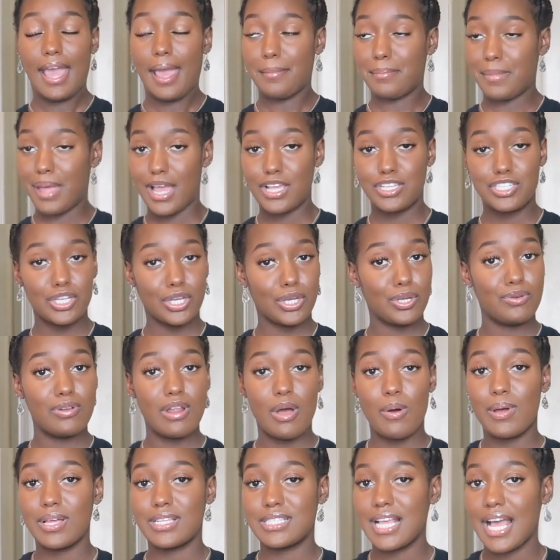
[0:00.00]
and make sure you
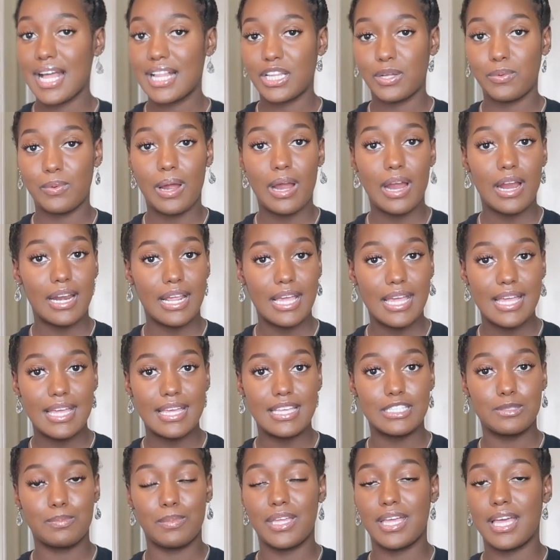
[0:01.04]
know exactly where it
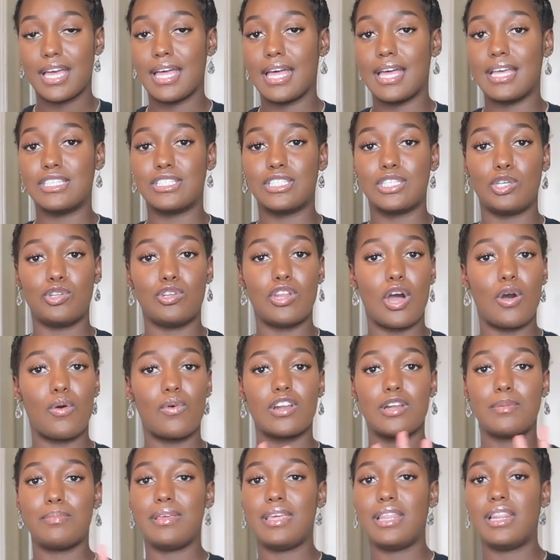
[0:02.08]
is, because you don't
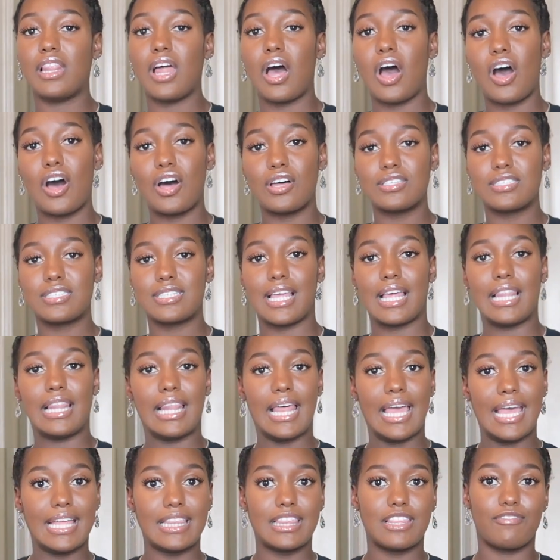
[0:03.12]
want to be lost and
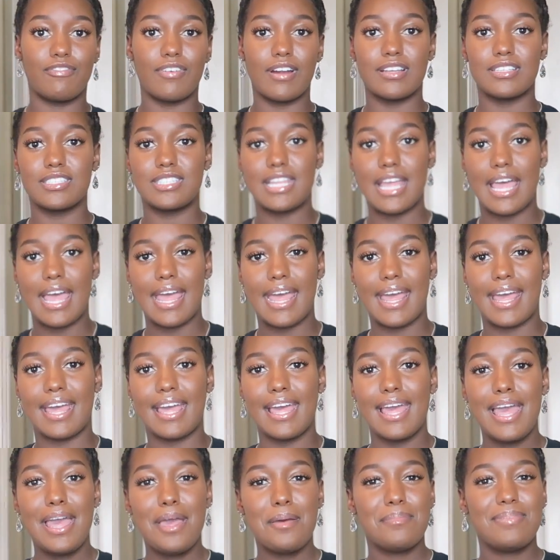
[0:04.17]
late the first day,
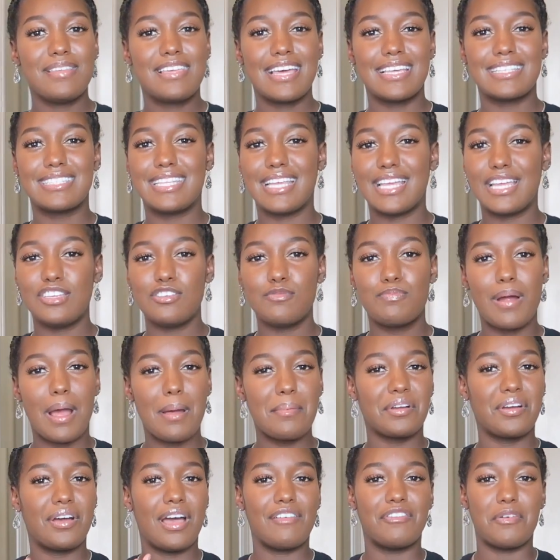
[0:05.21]
because then you're
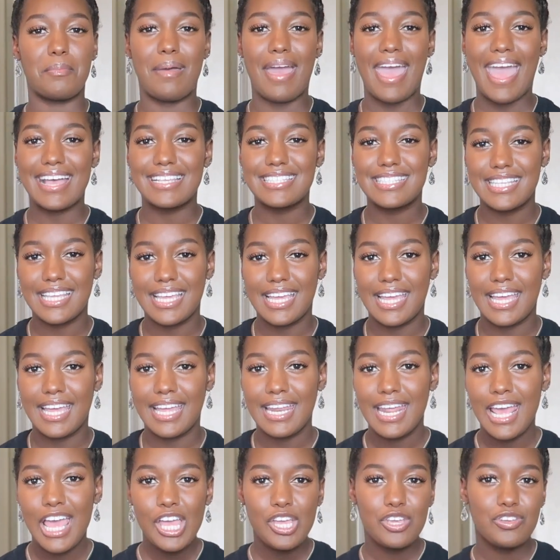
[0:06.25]
probably gonna have a
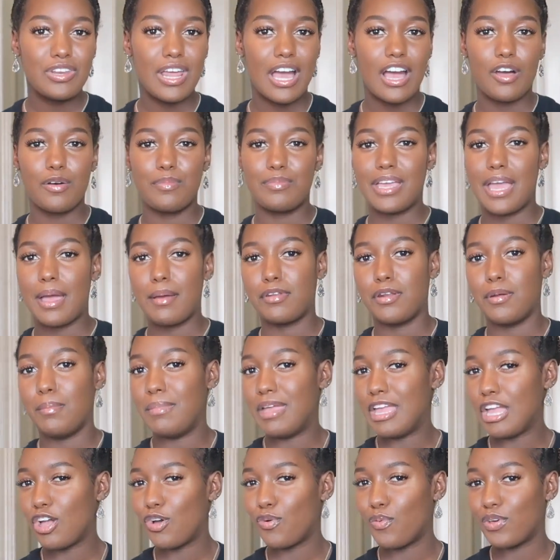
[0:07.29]
backseat. You're not gonna be able to
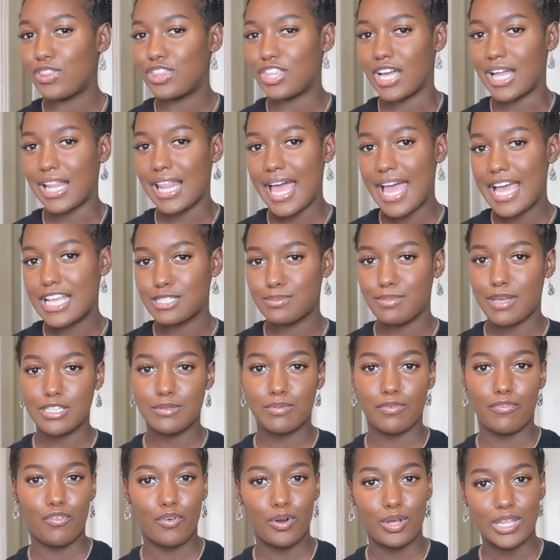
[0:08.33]
mingle with your classmates
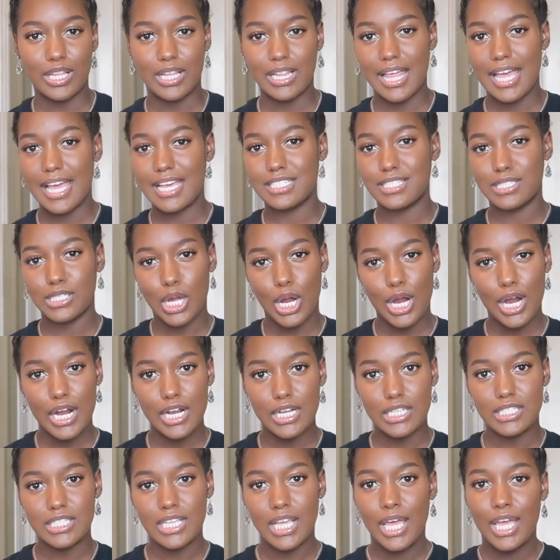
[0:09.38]
before the class
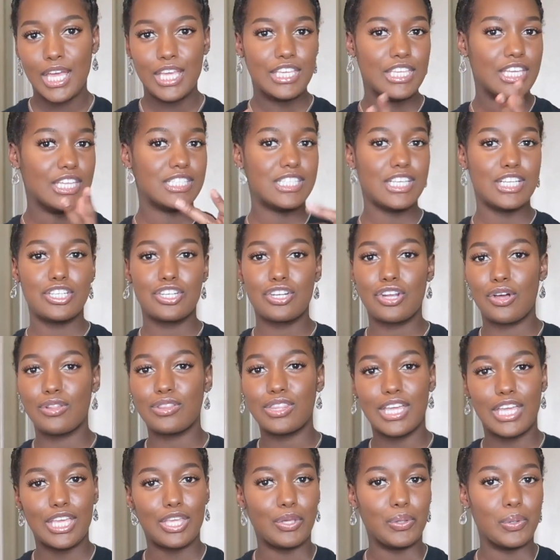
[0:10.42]
starts. Your teacher gonna
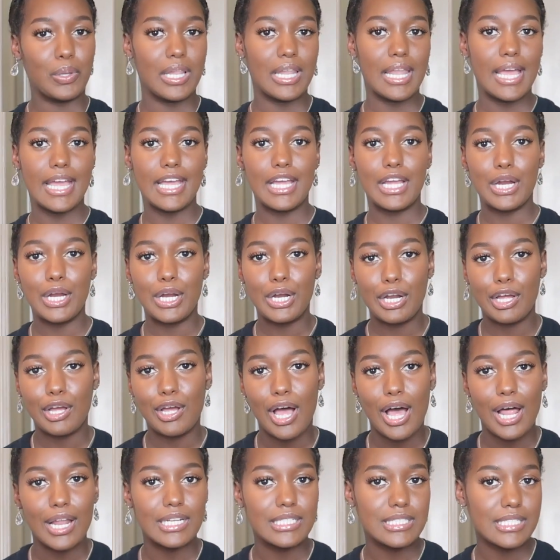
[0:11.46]
think you a late girl
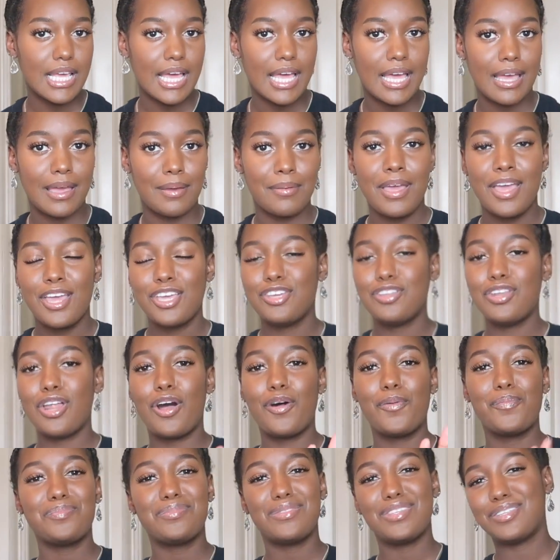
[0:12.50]
all the time. You
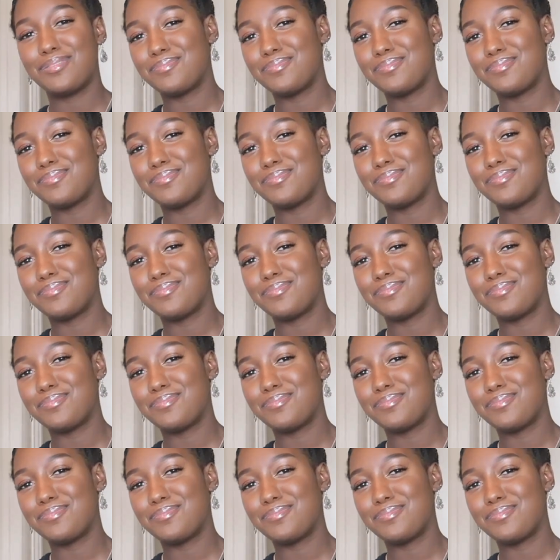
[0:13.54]
know,